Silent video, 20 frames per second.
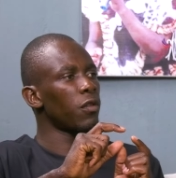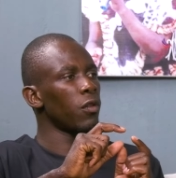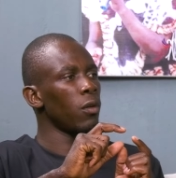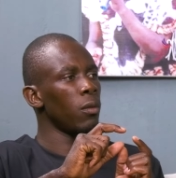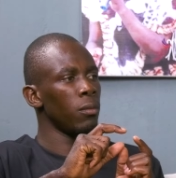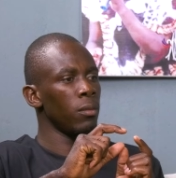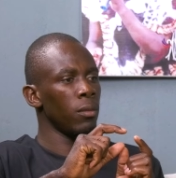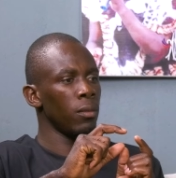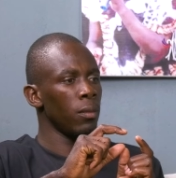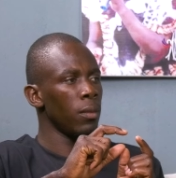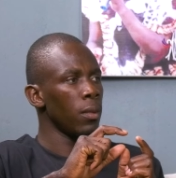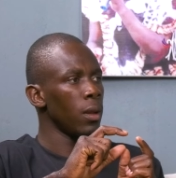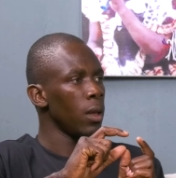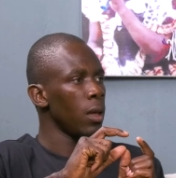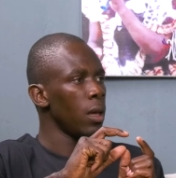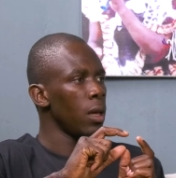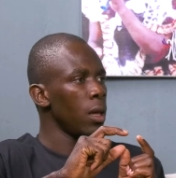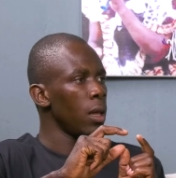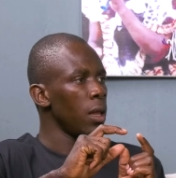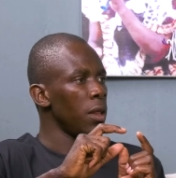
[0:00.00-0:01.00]
from
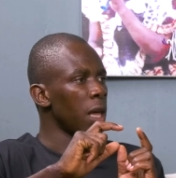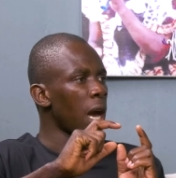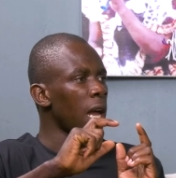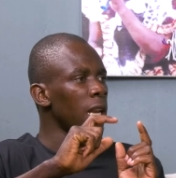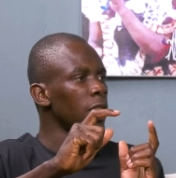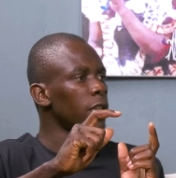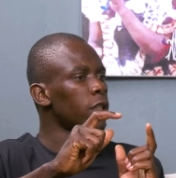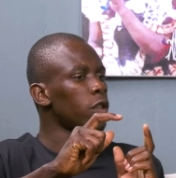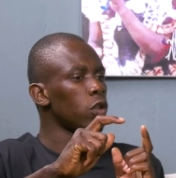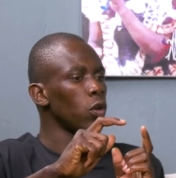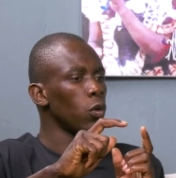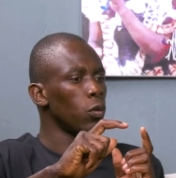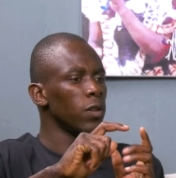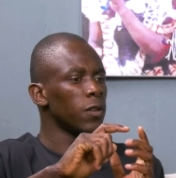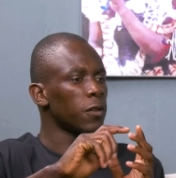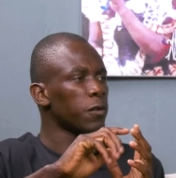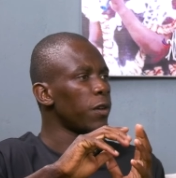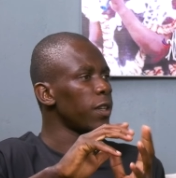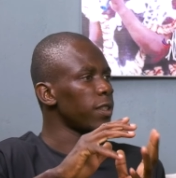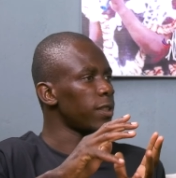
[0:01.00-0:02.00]
the Alexio, who
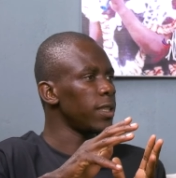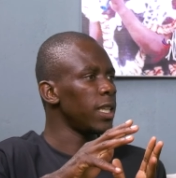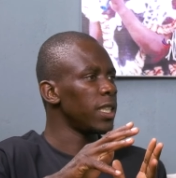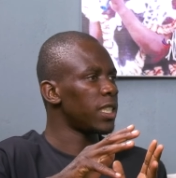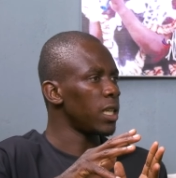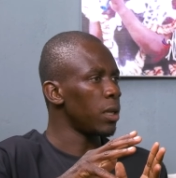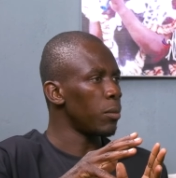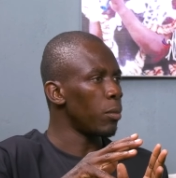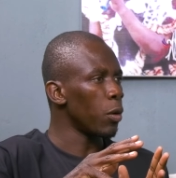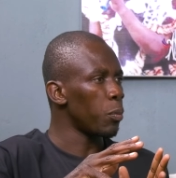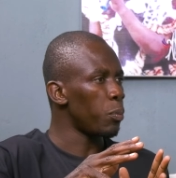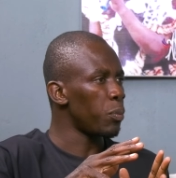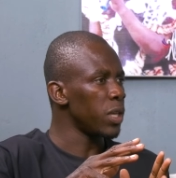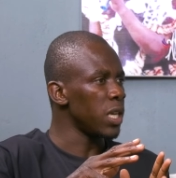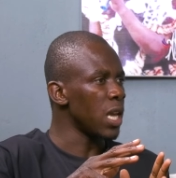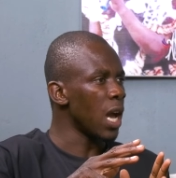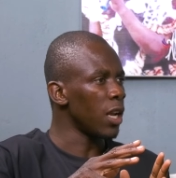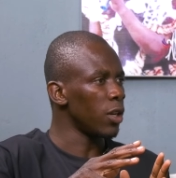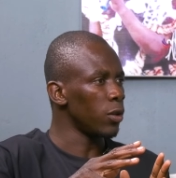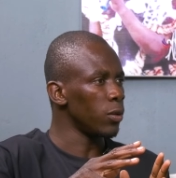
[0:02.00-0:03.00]
is fascinated about
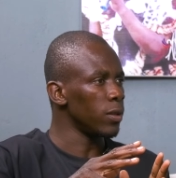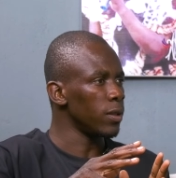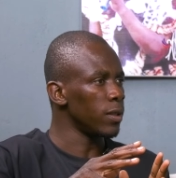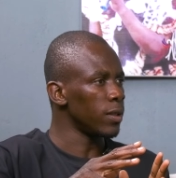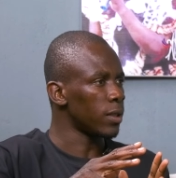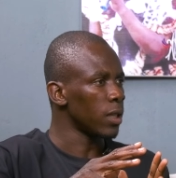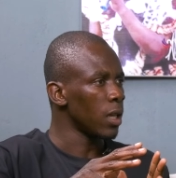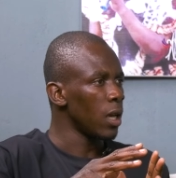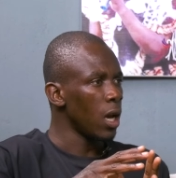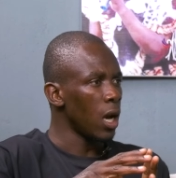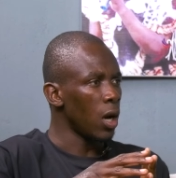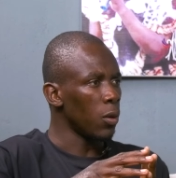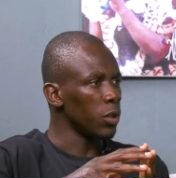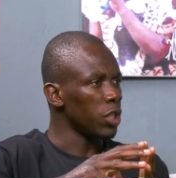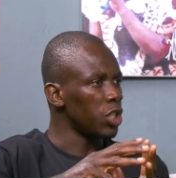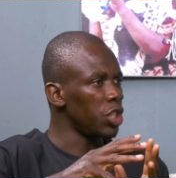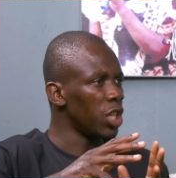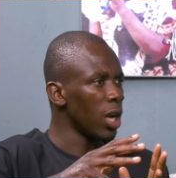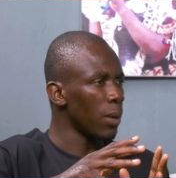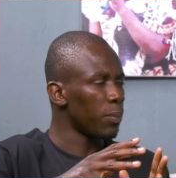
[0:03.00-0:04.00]
pianos uh,
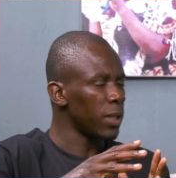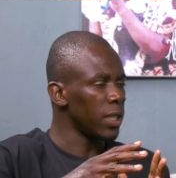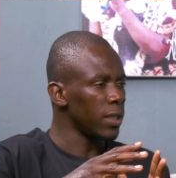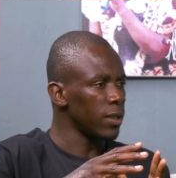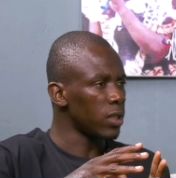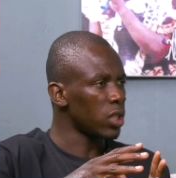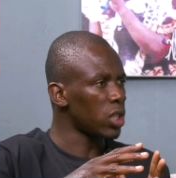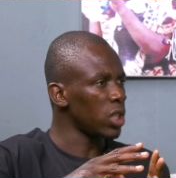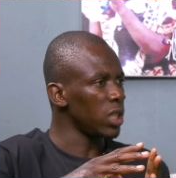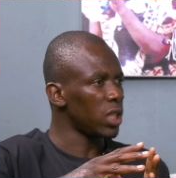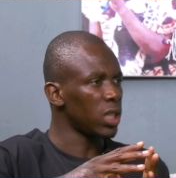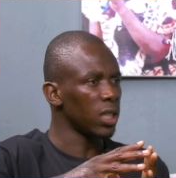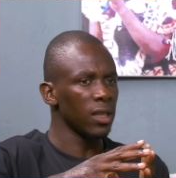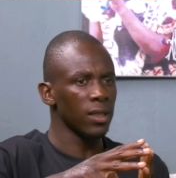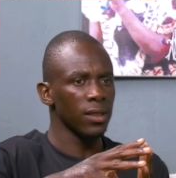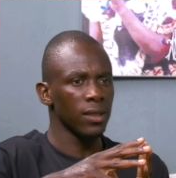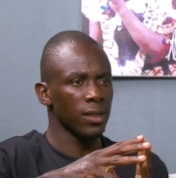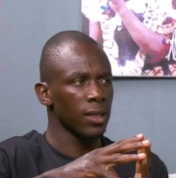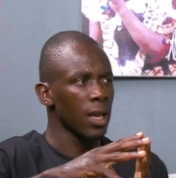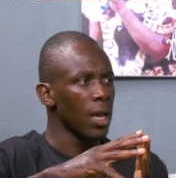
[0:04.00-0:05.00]
with Japanese
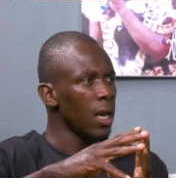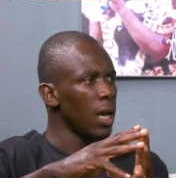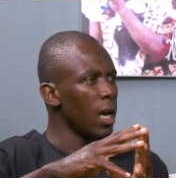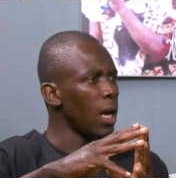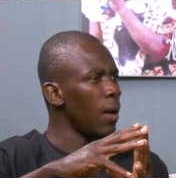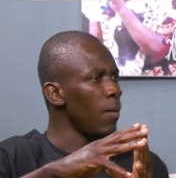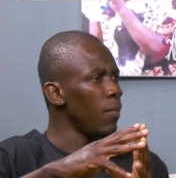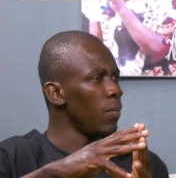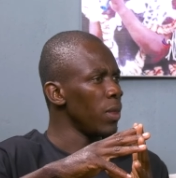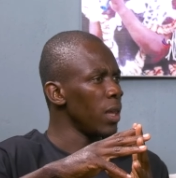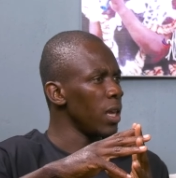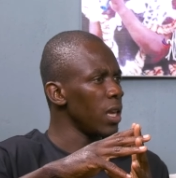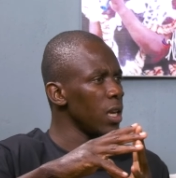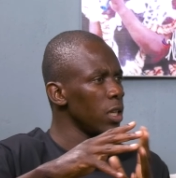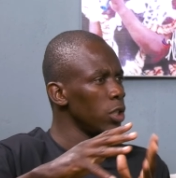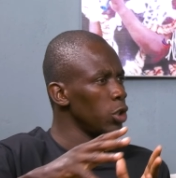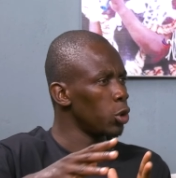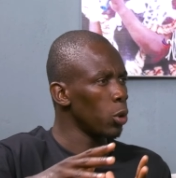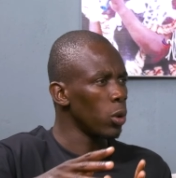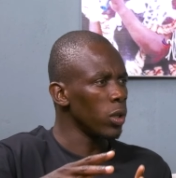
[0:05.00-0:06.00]
teachers, um,
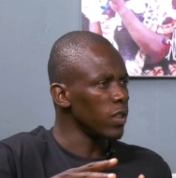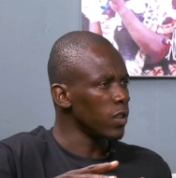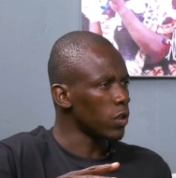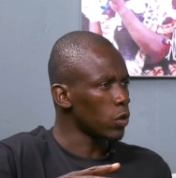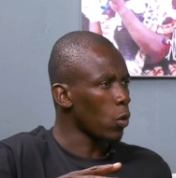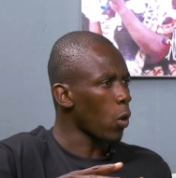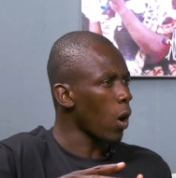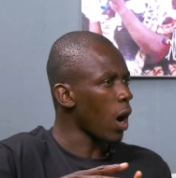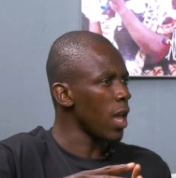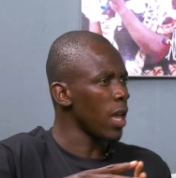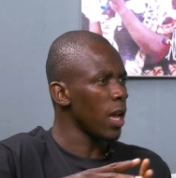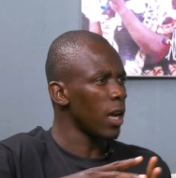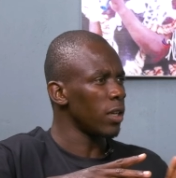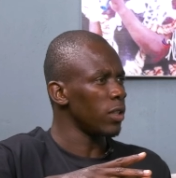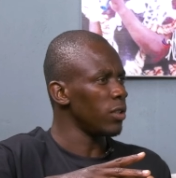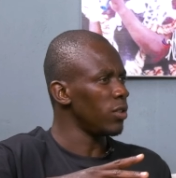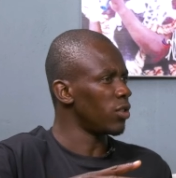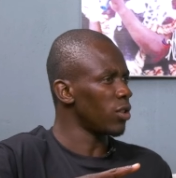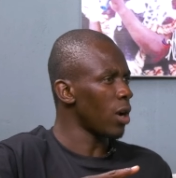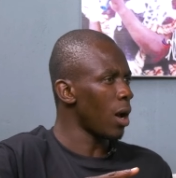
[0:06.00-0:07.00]
joins choir,
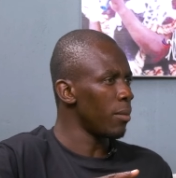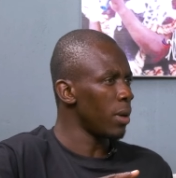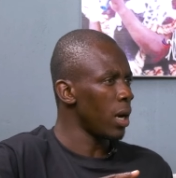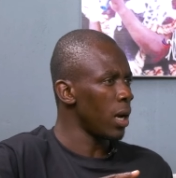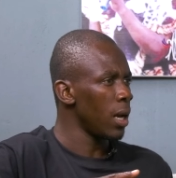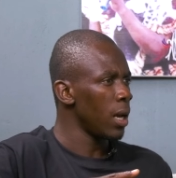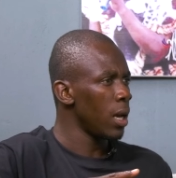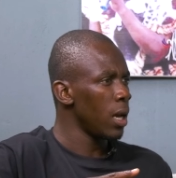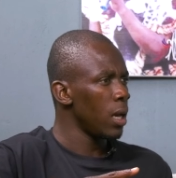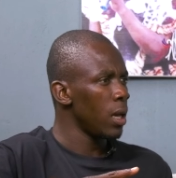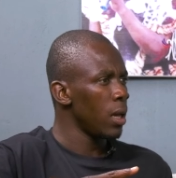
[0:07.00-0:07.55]
drama,